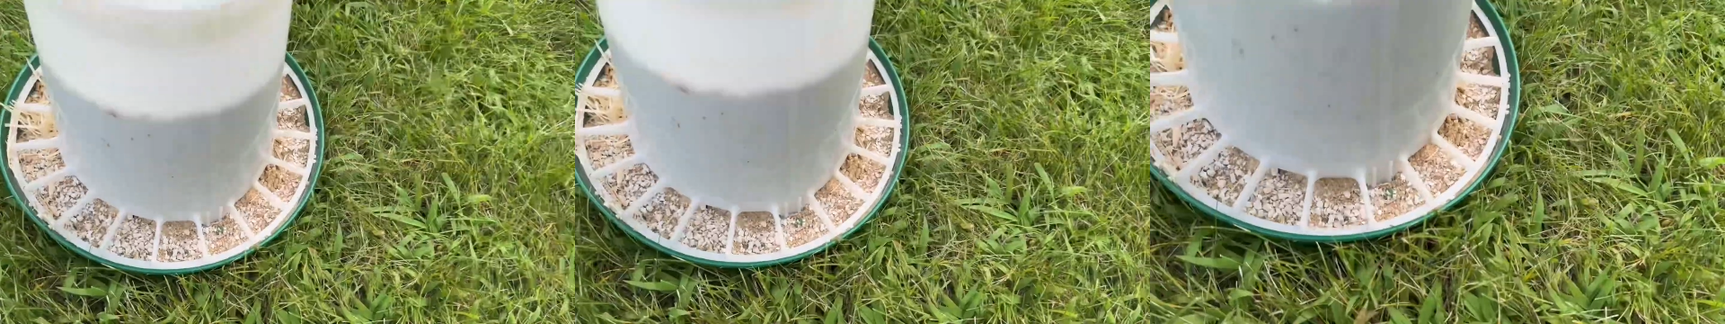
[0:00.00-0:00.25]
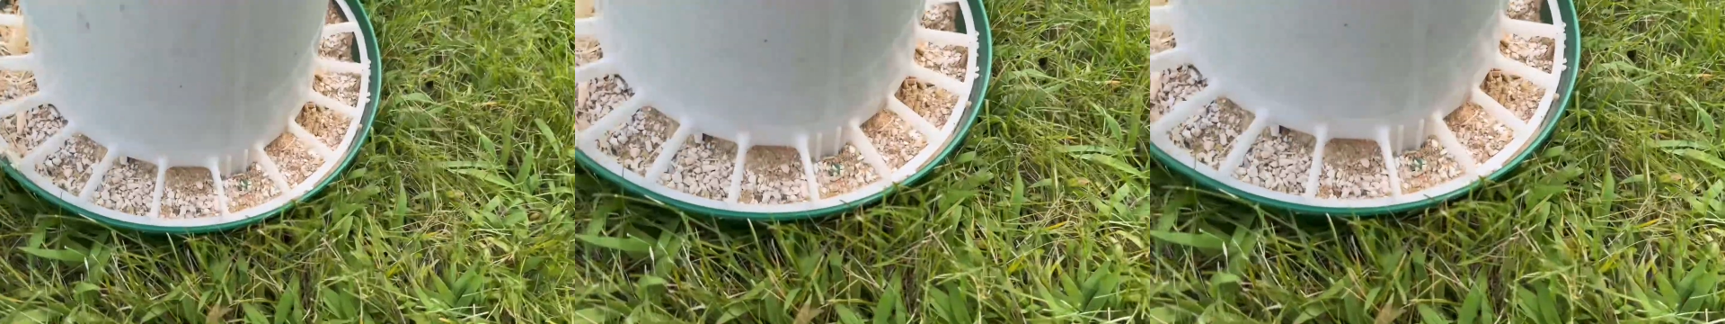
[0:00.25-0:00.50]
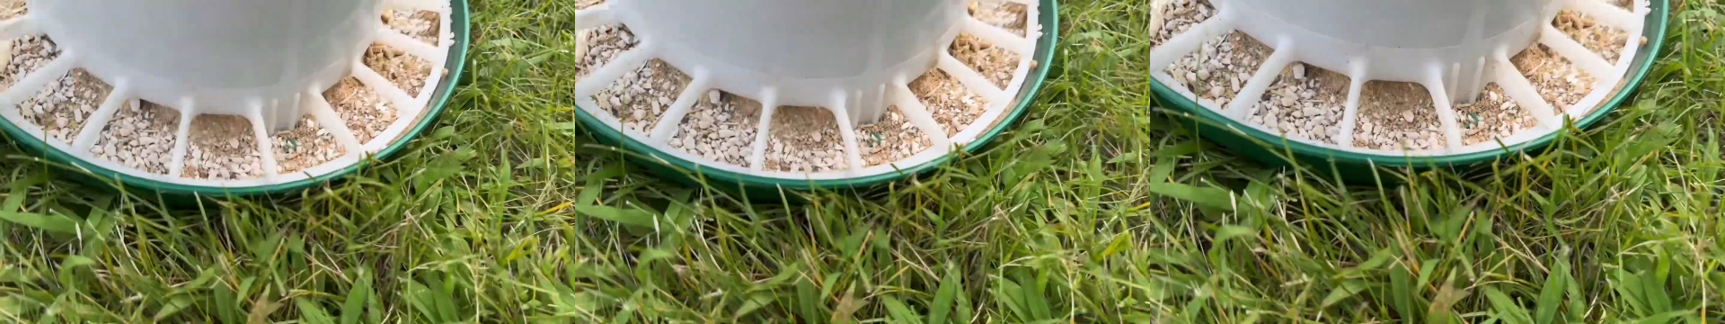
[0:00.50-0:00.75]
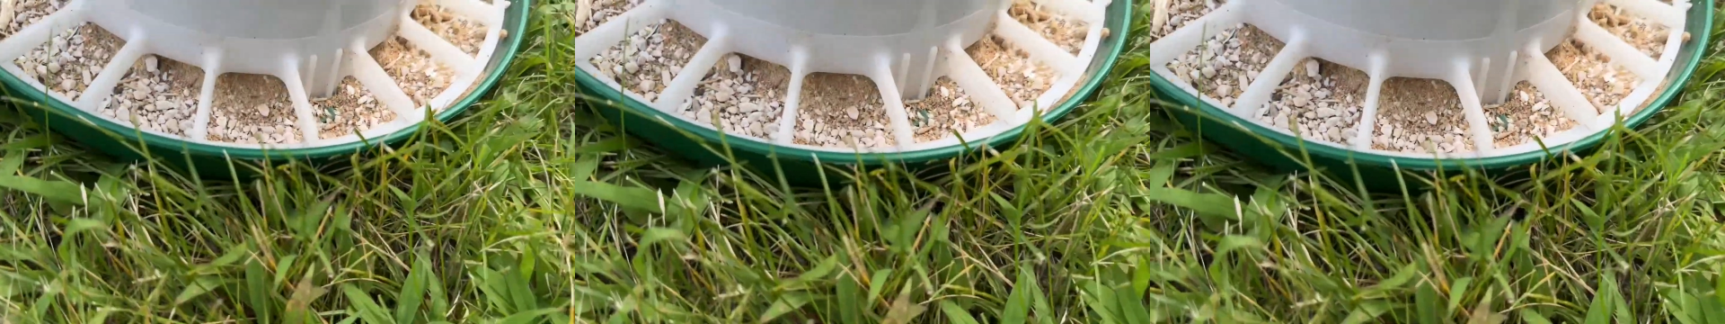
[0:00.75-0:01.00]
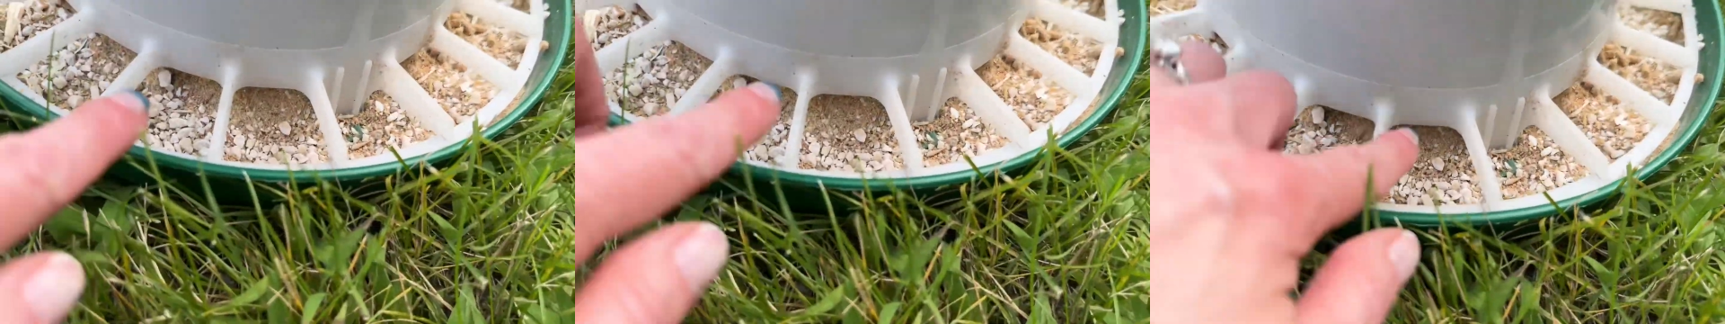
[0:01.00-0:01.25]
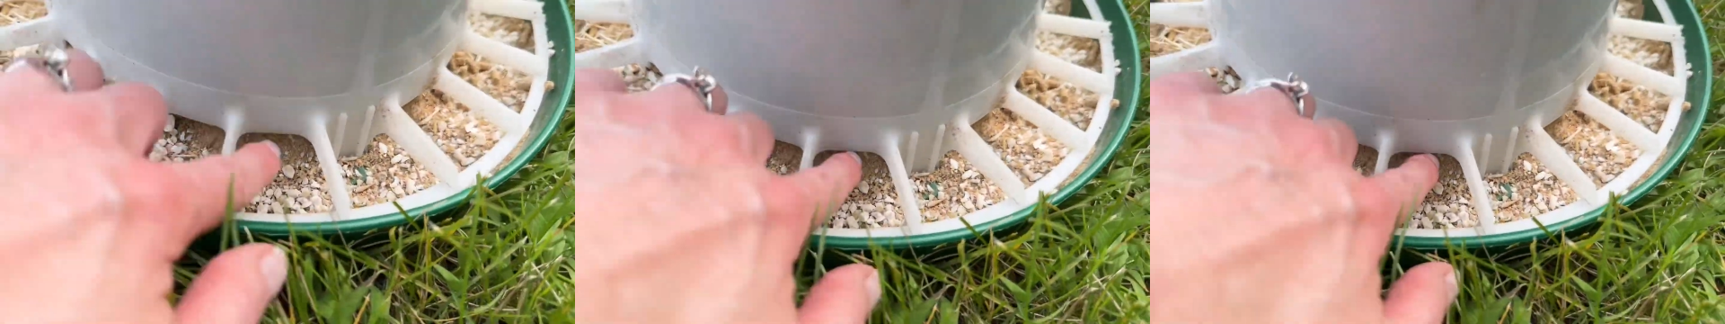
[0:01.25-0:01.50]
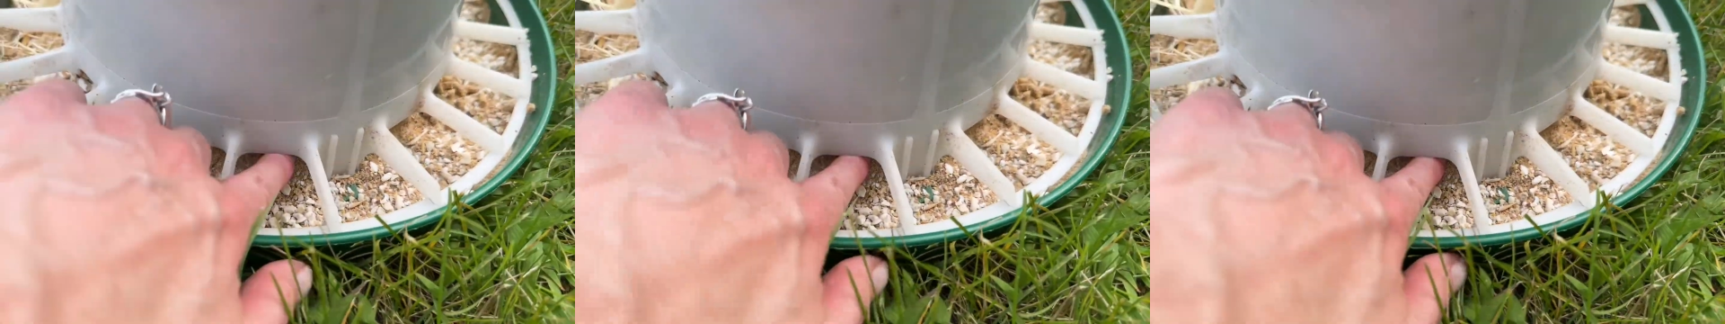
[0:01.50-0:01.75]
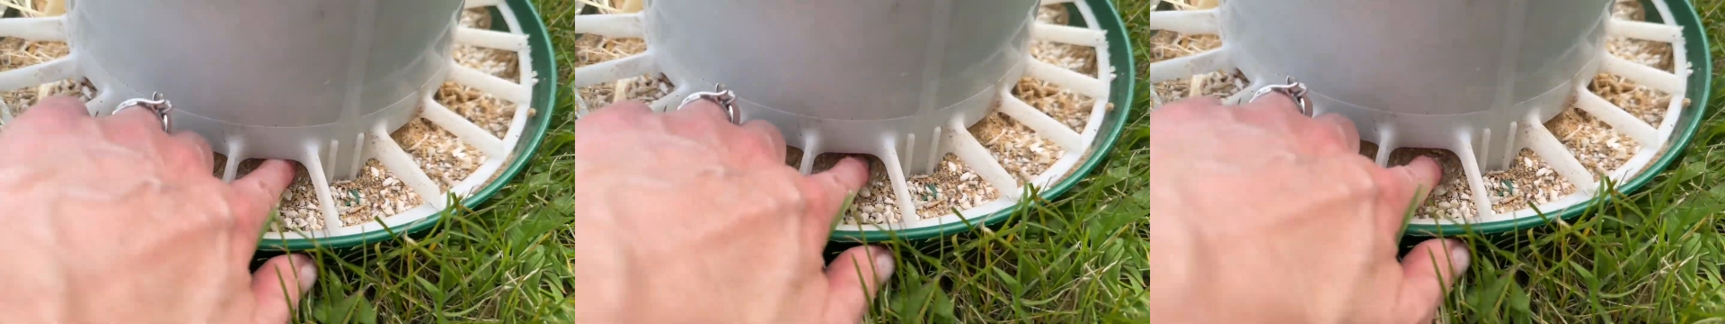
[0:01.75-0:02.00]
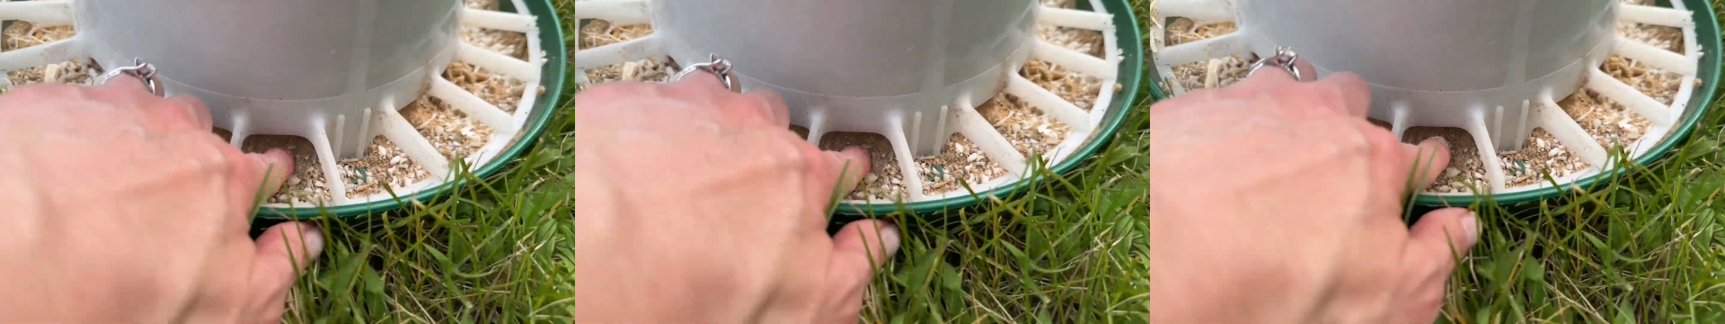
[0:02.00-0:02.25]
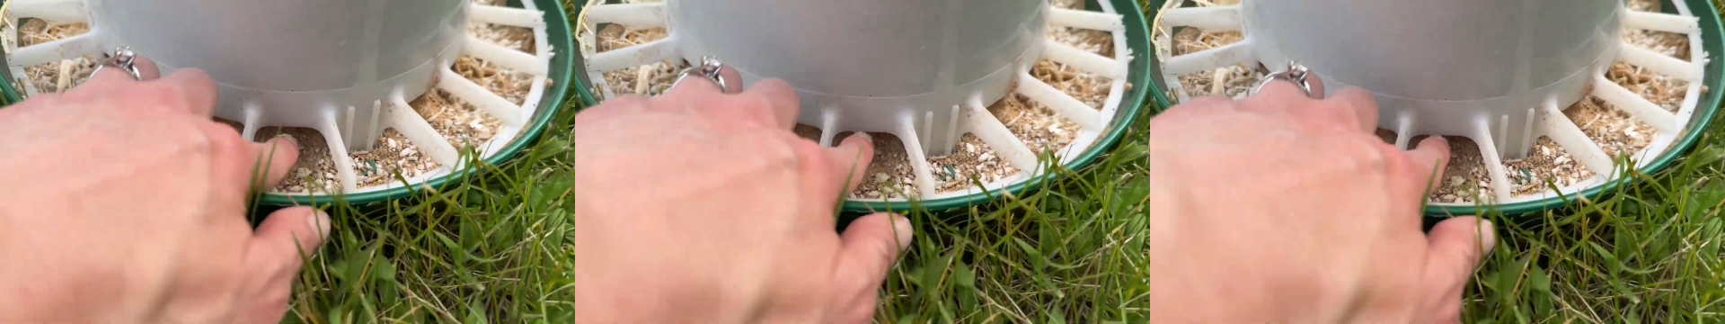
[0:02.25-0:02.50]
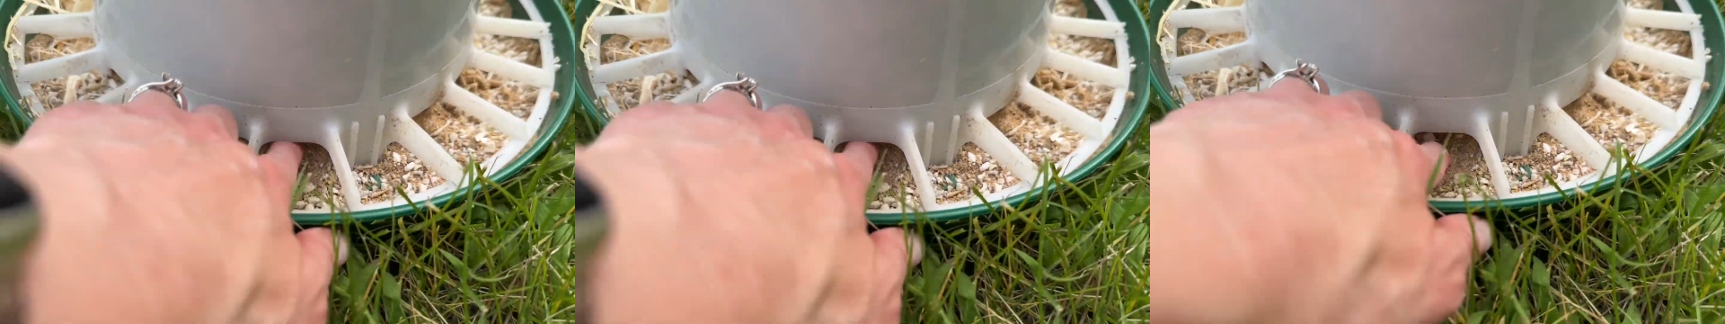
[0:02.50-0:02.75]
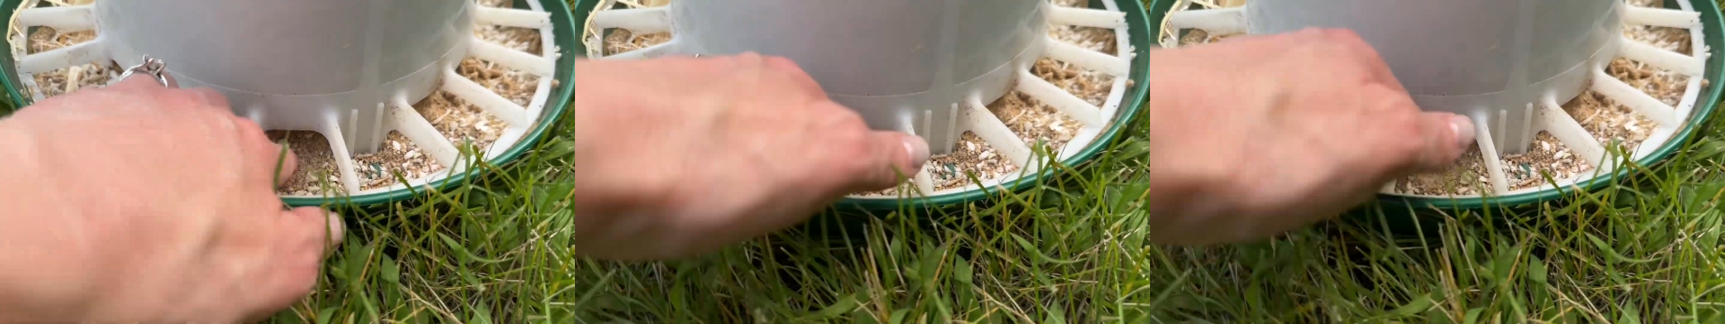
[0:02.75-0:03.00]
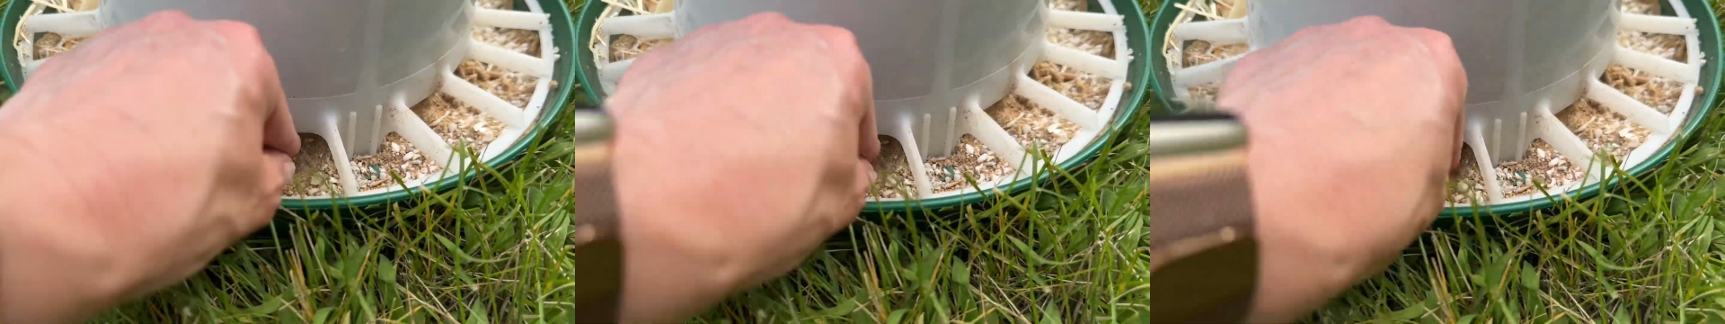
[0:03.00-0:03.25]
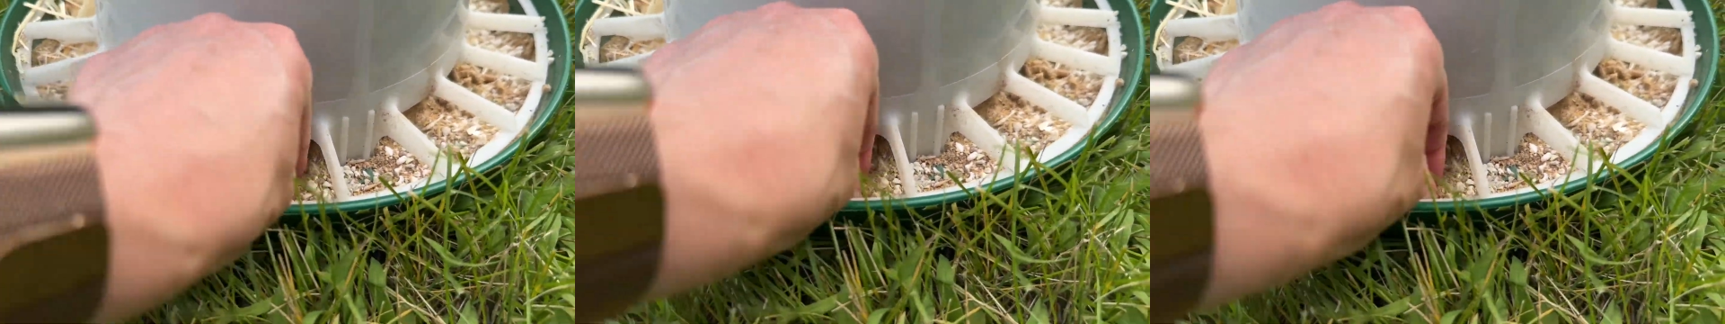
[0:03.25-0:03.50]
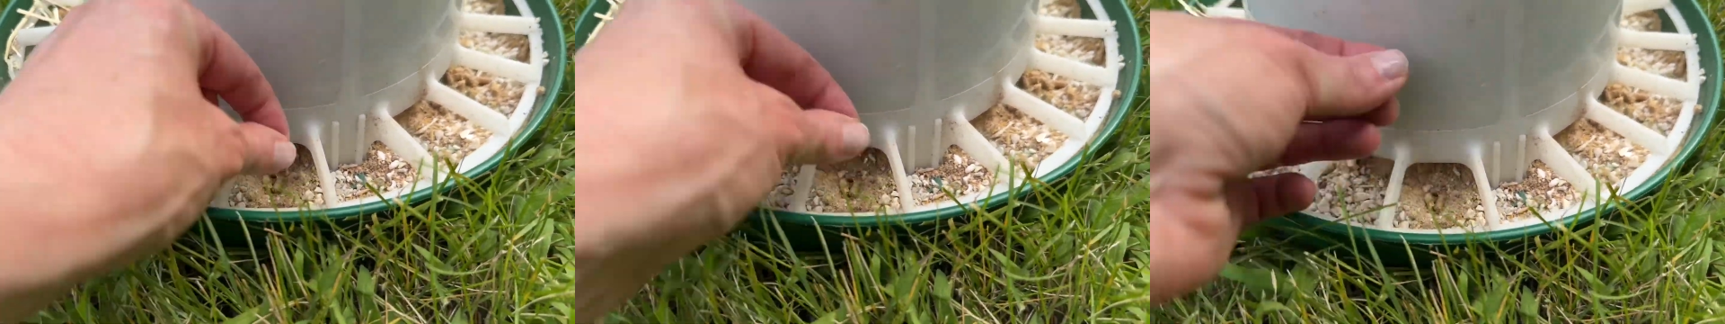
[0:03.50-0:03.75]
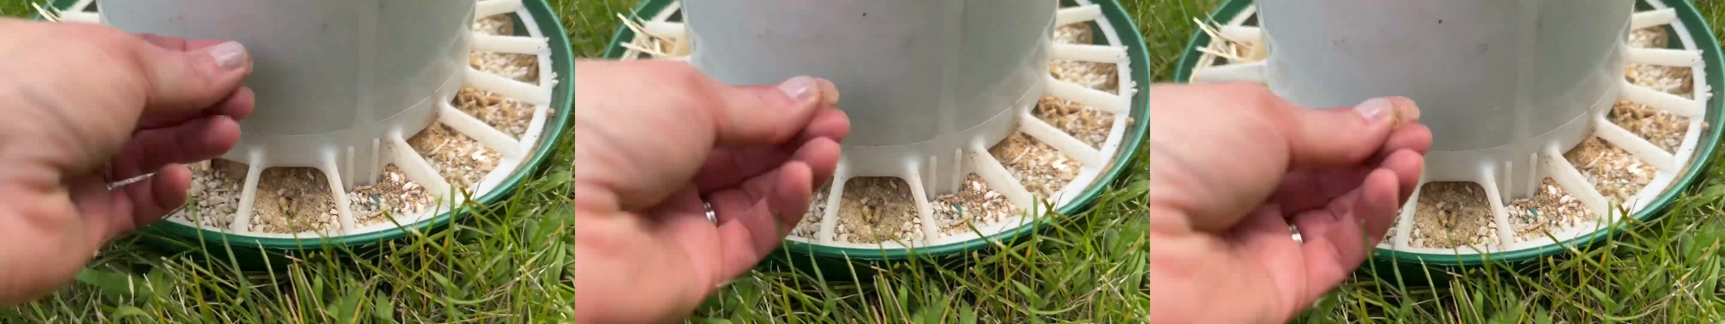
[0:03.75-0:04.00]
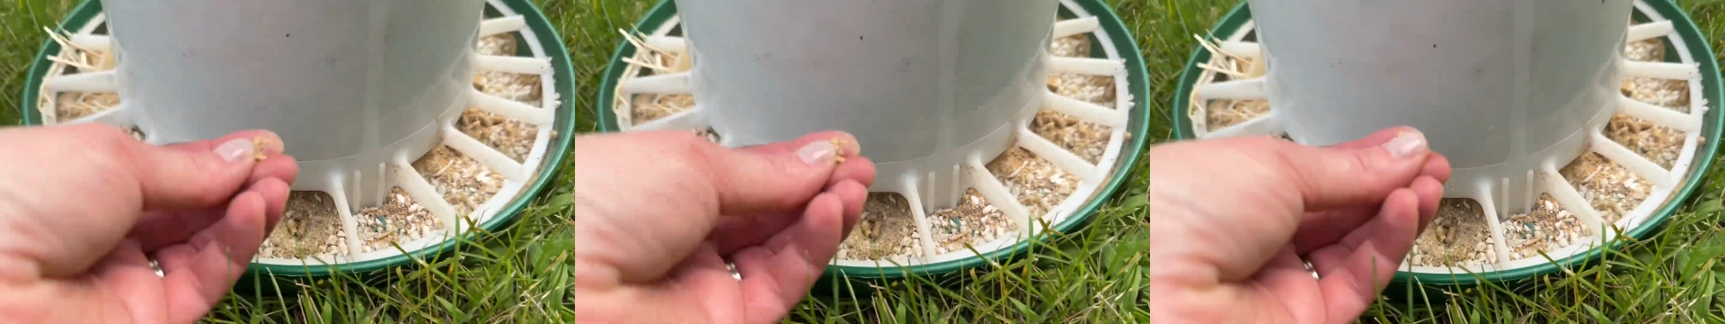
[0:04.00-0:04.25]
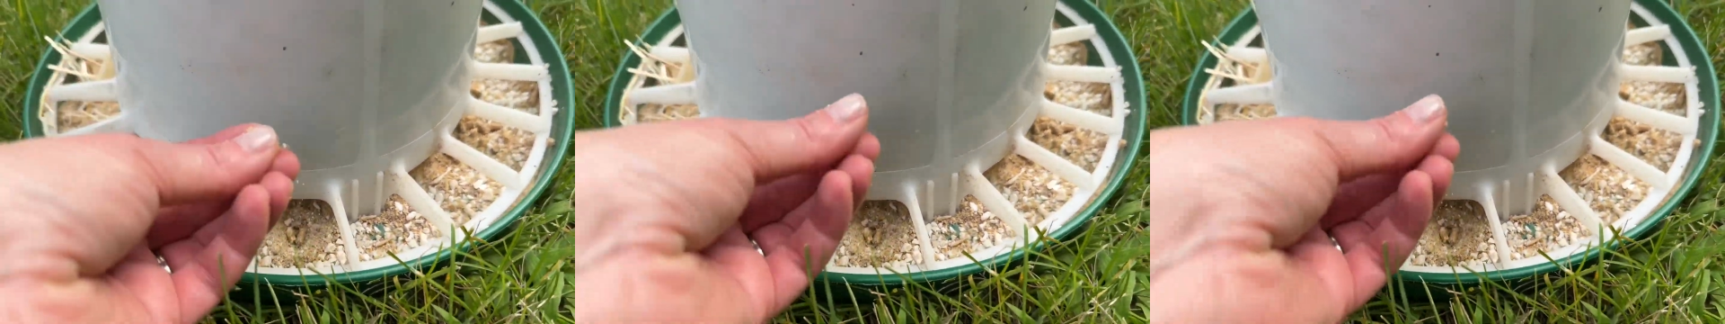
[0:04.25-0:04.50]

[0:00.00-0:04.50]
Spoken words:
[unreadable: no face in view]